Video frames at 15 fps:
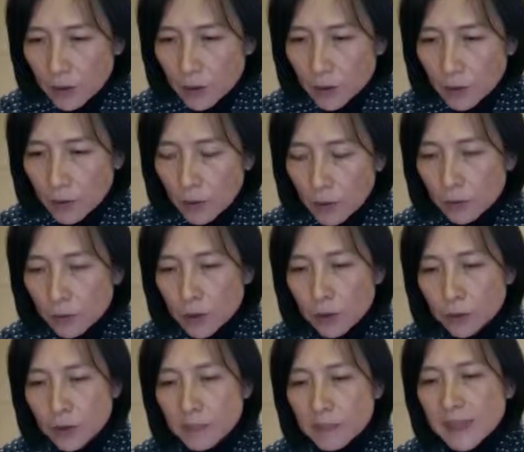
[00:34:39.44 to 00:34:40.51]
to
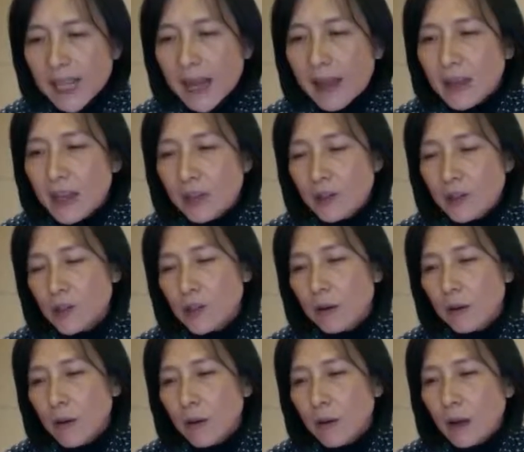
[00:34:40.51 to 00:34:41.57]
replenish
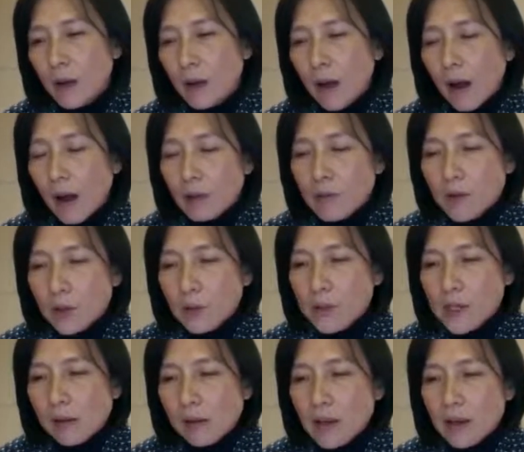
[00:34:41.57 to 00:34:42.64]

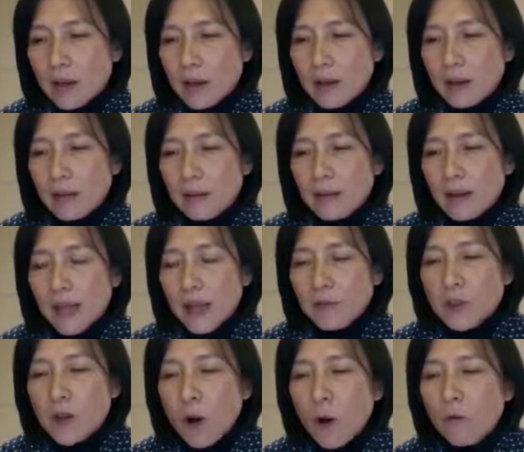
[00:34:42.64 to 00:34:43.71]
using the
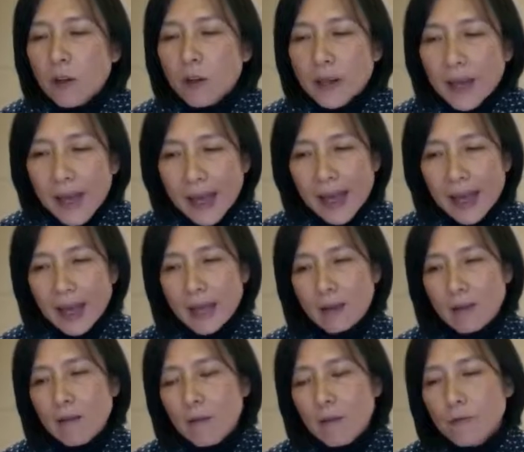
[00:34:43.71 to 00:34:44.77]
leftover
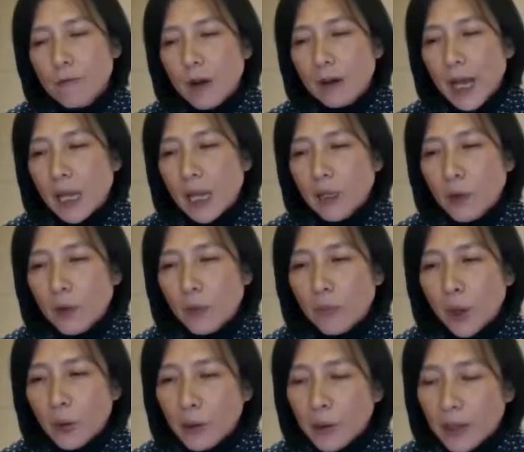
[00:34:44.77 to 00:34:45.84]
hay from annual
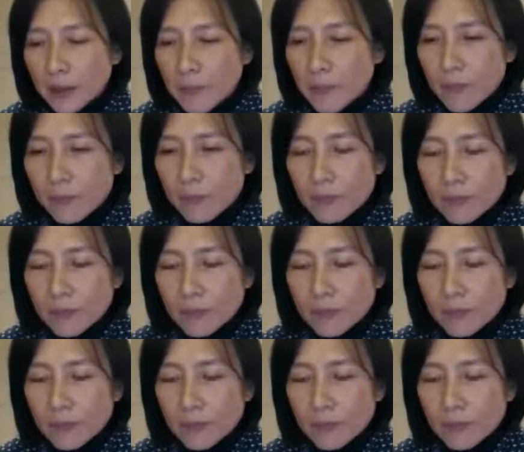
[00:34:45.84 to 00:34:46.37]
mowing.